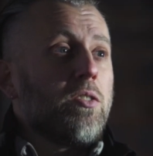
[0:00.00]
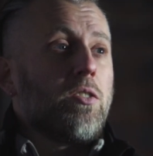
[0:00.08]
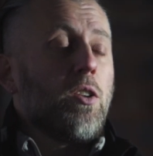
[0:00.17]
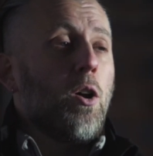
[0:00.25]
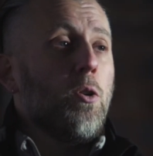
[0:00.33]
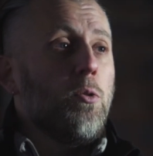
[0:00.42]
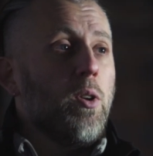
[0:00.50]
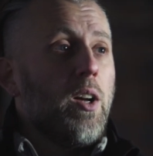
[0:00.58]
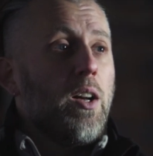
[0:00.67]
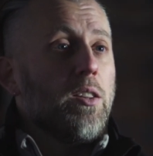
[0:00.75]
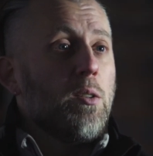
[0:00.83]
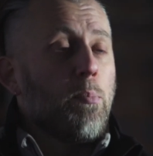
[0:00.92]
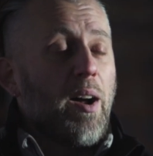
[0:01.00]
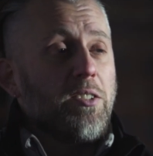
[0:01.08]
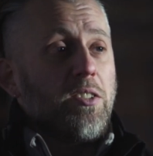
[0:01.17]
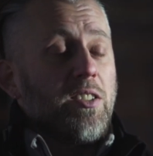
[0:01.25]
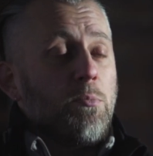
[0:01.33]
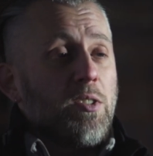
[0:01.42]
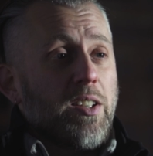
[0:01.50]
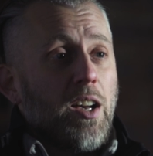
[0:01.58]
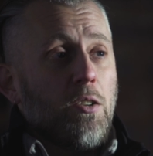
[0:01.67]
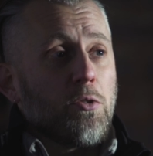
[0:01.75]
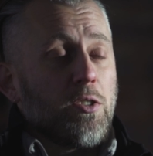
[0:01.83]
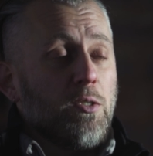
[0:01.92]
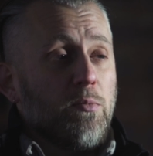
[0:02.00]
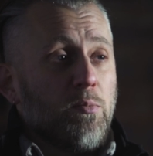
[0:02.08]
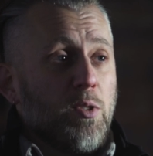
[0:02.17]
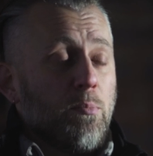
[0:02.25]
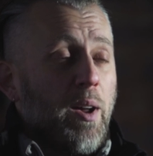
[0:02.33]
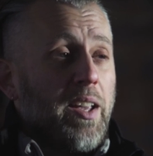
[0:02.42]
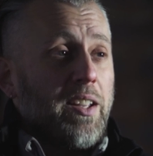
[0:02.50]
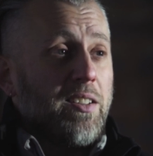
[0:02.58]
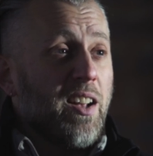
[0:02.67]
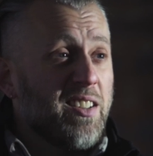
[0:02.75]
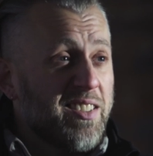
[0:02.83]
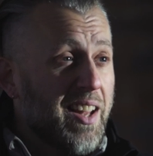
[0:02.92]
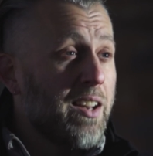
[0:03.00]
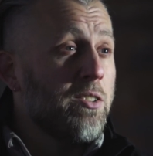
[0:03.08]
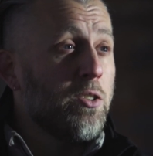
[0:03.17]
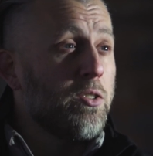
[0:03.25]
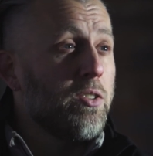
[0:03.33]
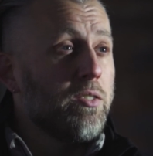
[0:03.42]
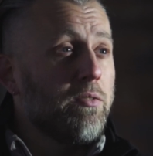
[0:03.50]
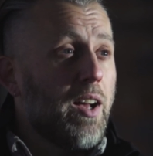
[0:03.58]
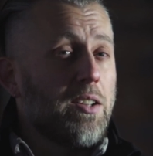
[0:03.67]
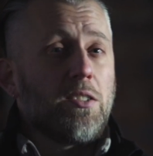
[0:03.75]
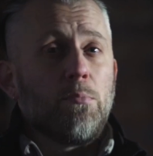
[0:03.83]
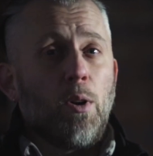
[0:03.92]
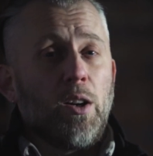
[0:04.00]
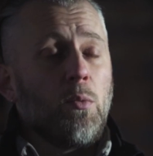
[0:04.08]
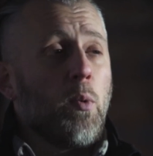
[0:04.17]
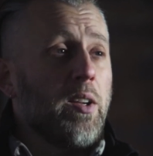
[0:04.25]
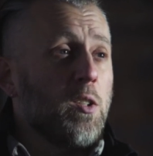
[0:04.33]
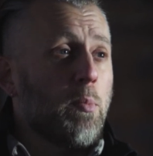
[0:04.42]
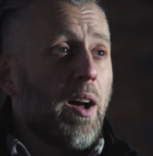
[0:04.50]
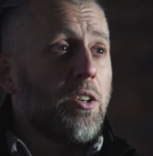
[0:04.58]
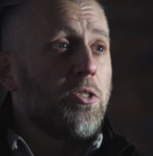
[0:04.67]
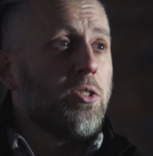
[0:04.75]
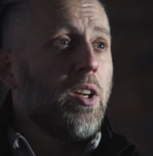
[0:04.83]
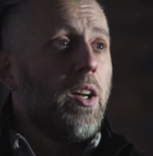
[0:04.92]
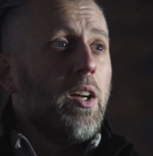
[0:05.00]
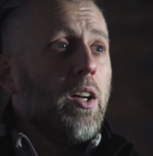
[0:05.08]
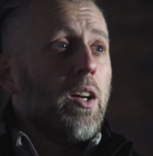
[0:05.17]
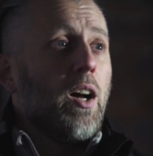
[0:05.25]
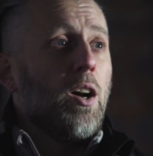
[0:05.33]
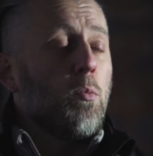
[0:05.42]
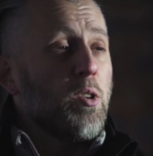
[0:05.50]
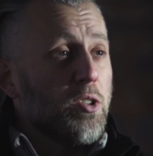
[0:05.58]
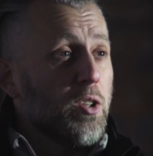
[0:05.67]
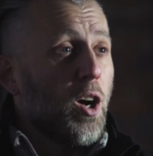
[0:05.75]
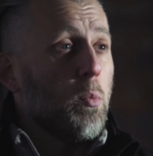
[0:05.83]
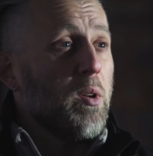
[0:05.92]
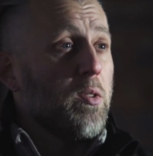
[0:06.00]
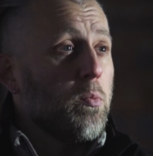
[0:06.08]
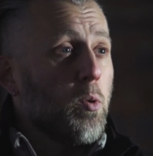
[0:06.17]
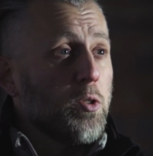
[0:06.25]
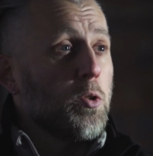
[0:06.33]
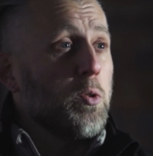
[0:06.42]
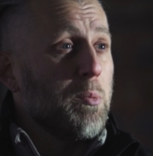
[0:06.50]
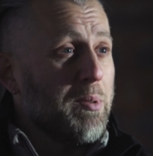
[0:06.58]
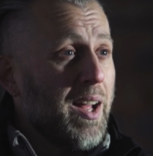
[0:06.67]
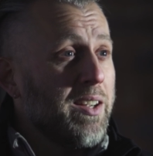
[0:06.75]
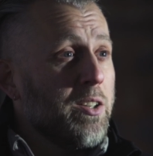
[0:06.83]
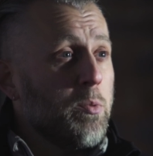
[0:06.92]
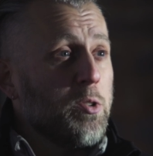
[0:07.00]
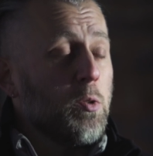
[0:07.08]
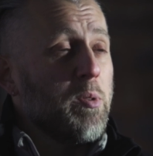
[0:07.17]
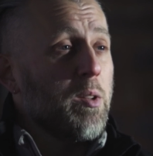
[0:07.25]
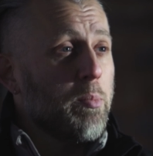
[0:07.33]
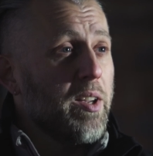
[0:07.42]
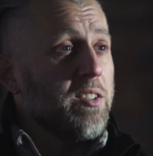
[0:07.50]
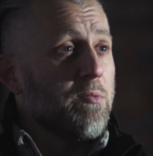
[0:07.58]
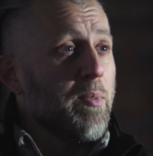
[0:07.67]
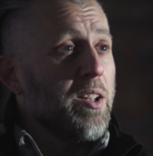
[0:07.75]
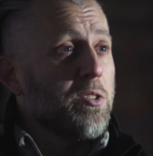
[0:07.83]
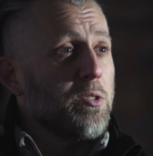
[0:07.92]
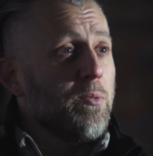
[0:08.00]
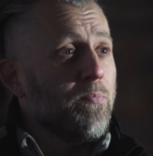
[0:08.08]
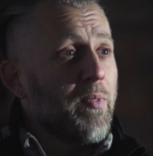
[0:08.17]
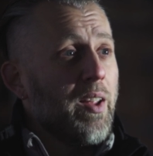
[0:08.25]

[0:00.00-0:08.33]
So the badges themselves, to make a standard Aston Martin Wings badge, we start with what's called a blank, which will be the piece of metal.